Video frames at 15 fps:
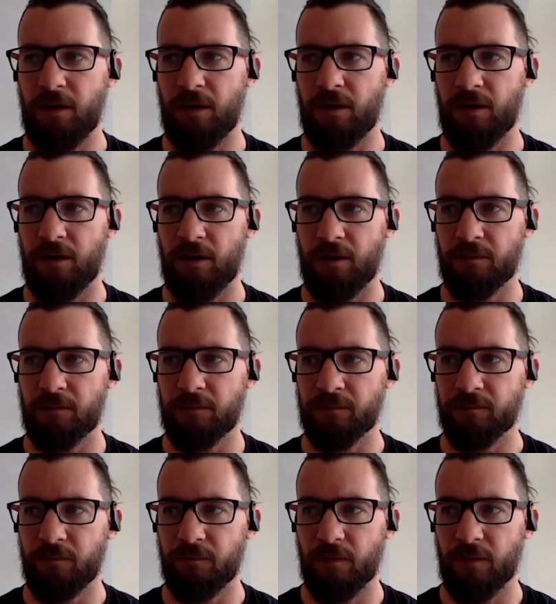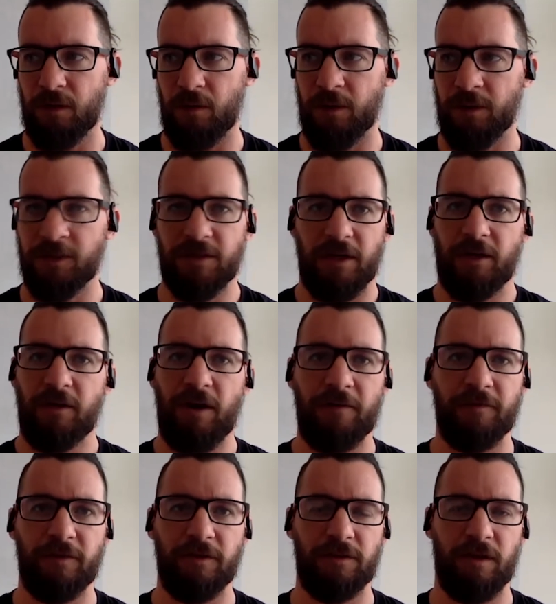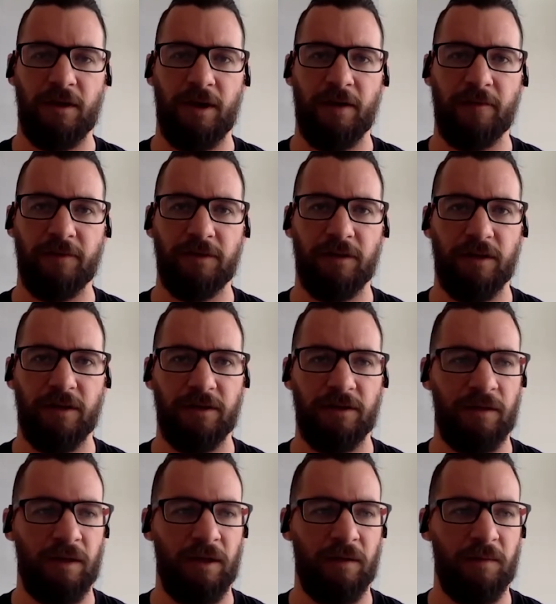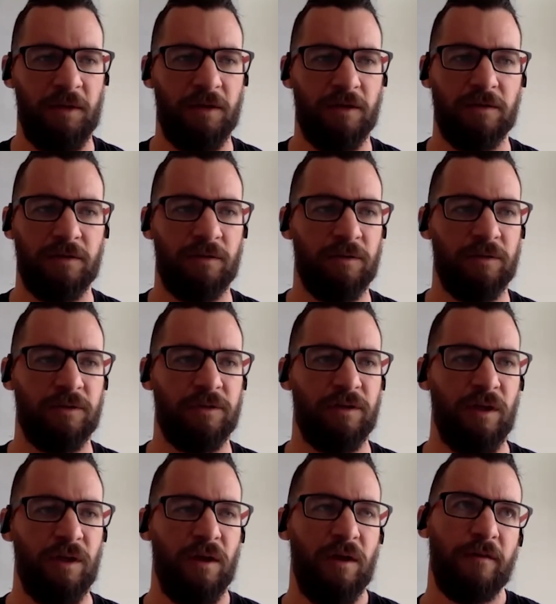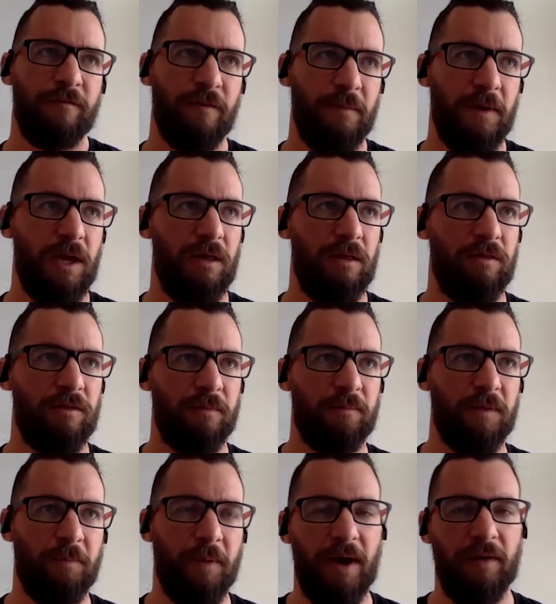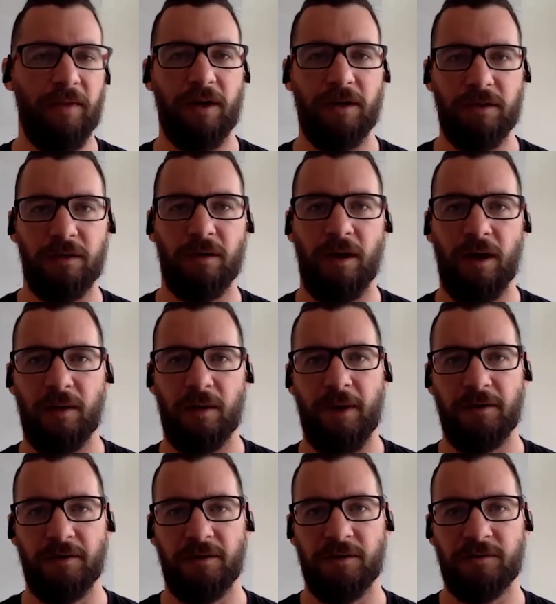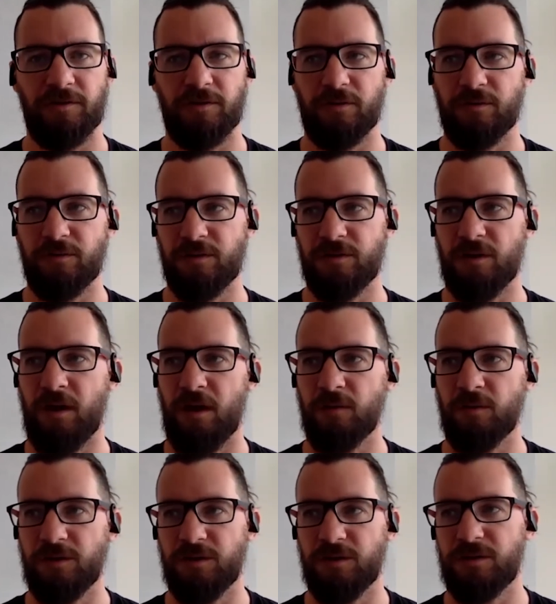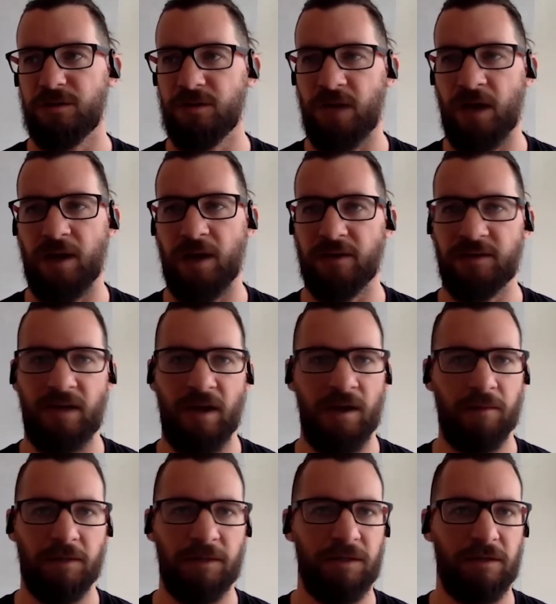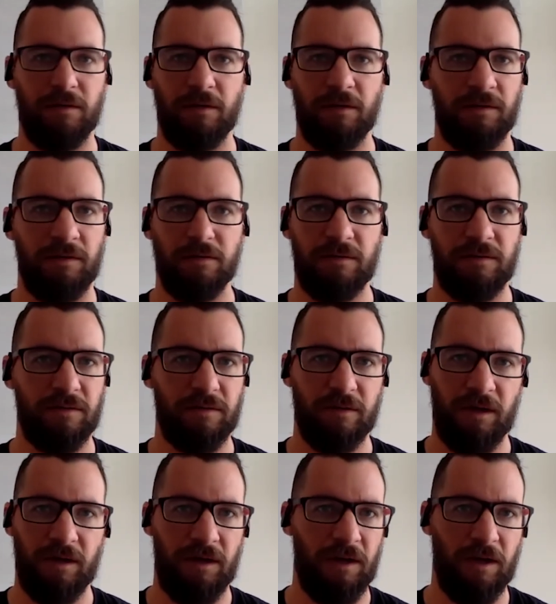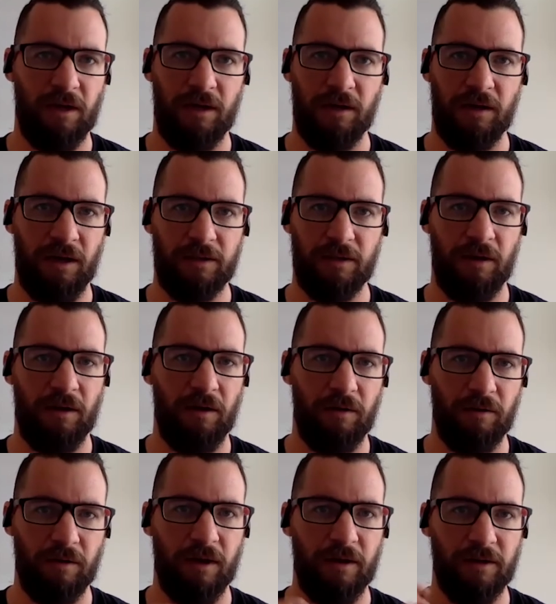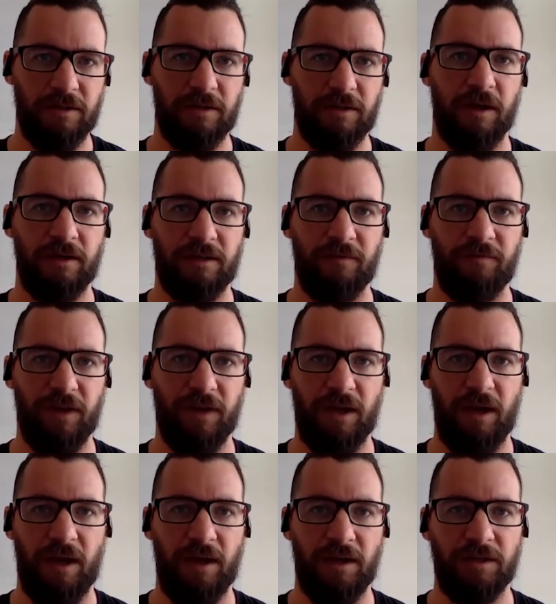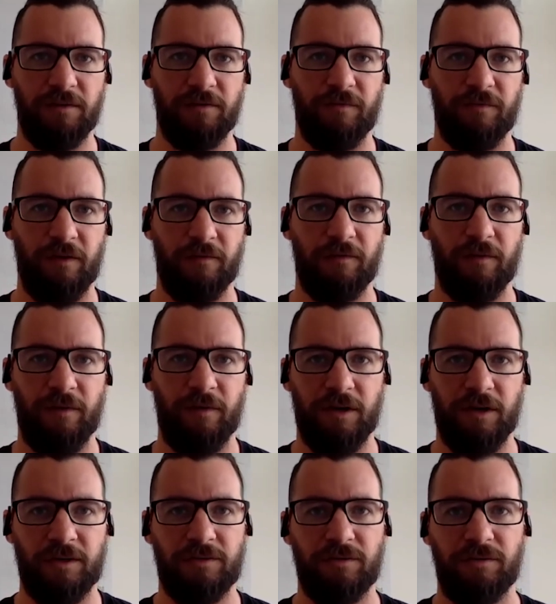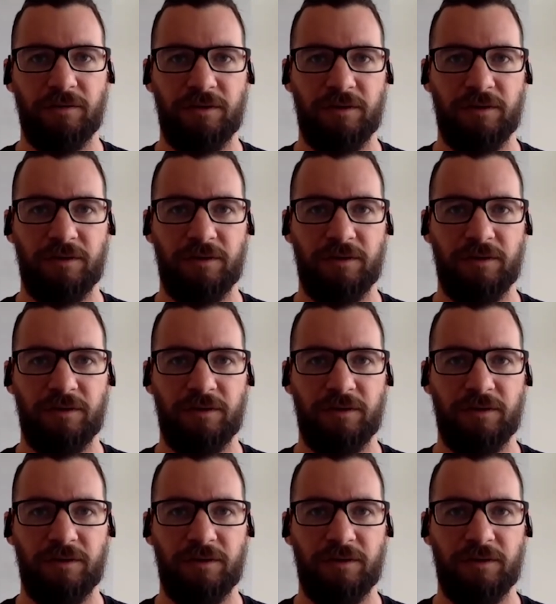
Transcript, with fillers: And um, I went and studied graphic design and advertising there because it was, for me, the, the part that I didn't like about industrial design was understanding materials, uh, like the whole kind of scientific edge of, of industrial oh,